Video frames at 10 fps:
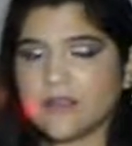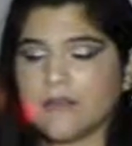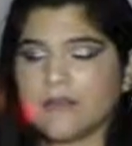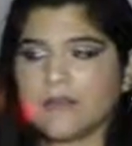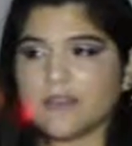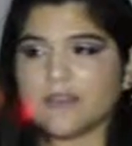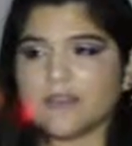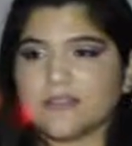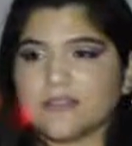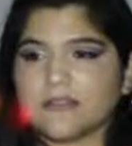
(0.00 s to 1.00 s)
they
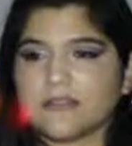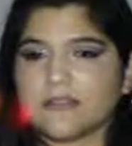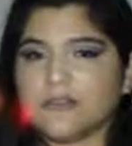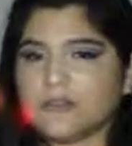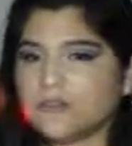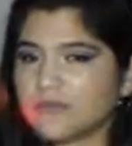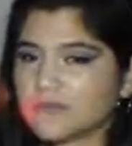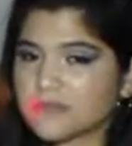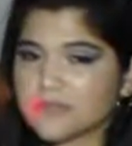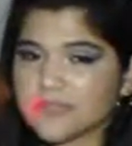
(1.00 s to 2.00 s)
still
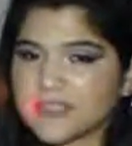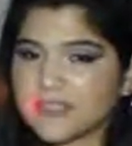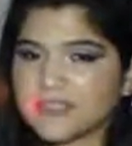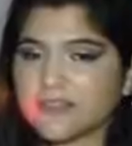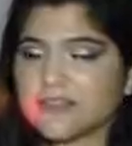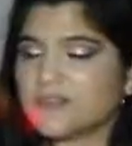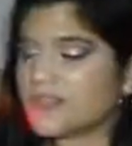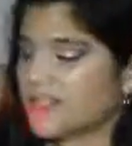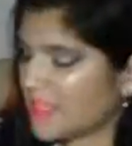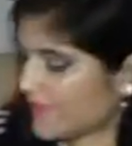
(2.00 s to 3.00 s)
didn't have
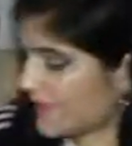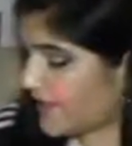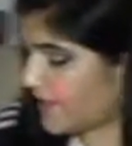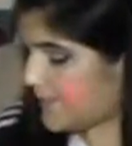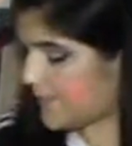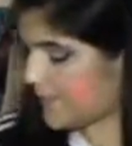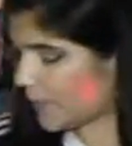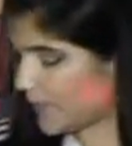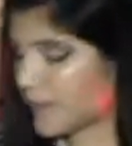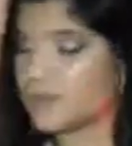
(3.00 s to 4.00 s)
a name.
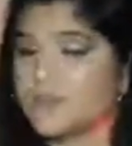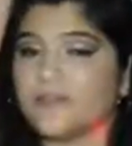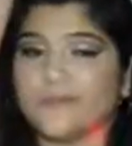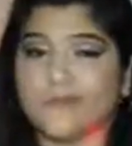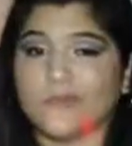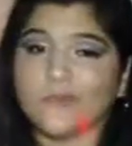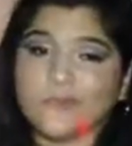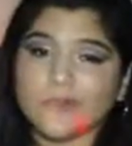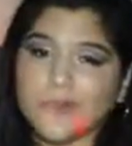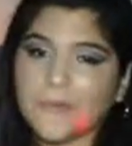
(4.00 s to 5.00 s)
So if you
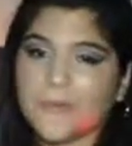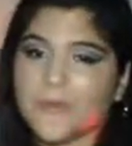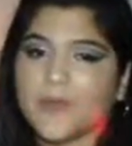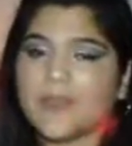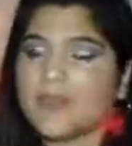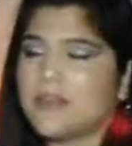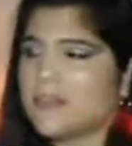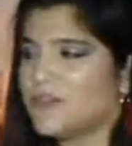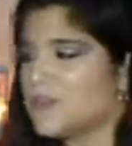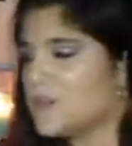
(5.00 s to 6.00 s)
know,
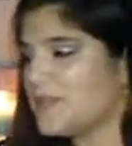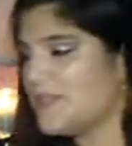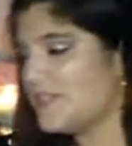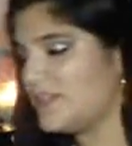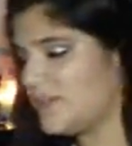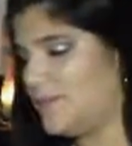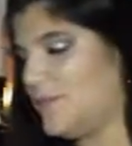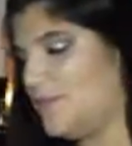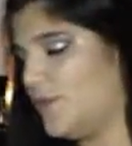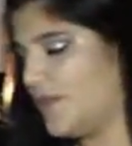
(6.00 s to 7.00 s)
please be more
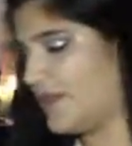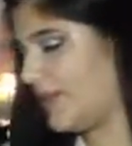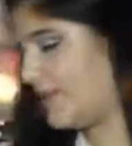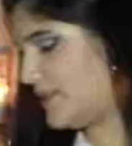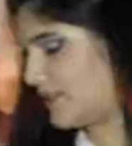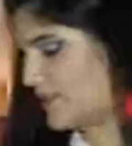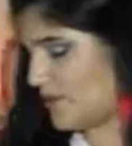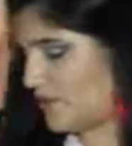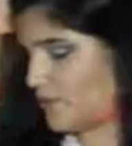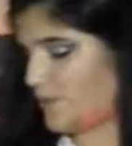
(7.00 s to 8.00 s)
than happy to know.
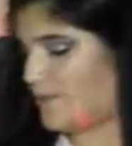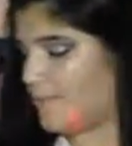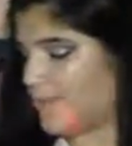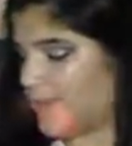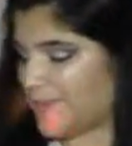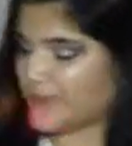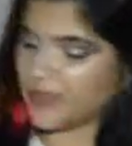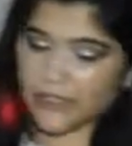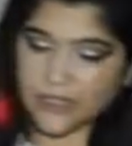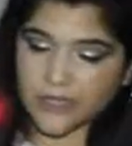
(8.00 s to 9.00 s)
But
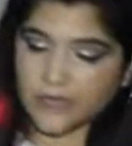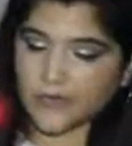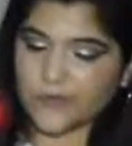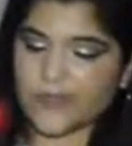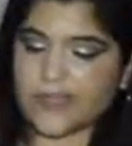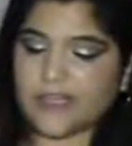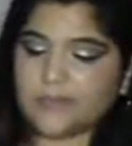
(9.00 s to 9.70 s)
for now,